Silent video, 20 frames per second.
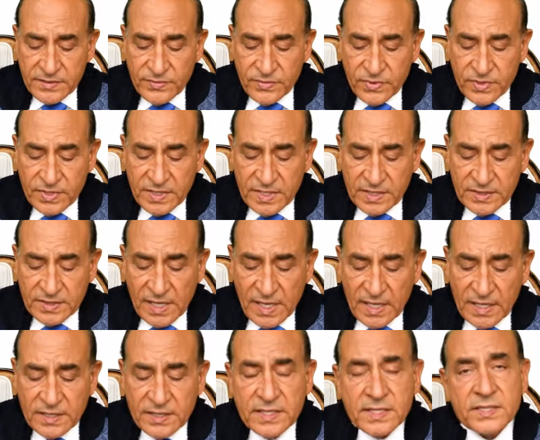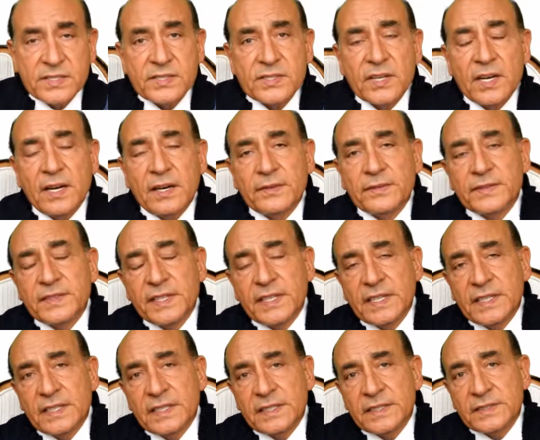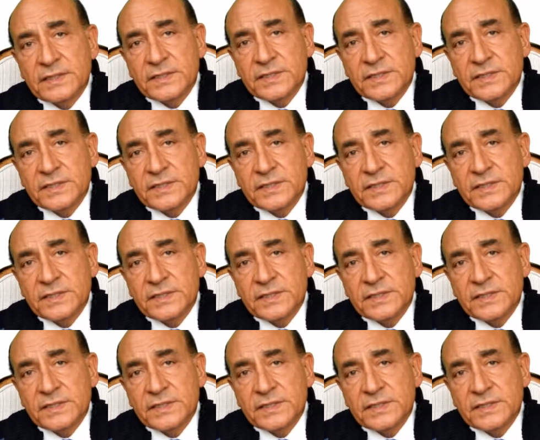for the tolerance of the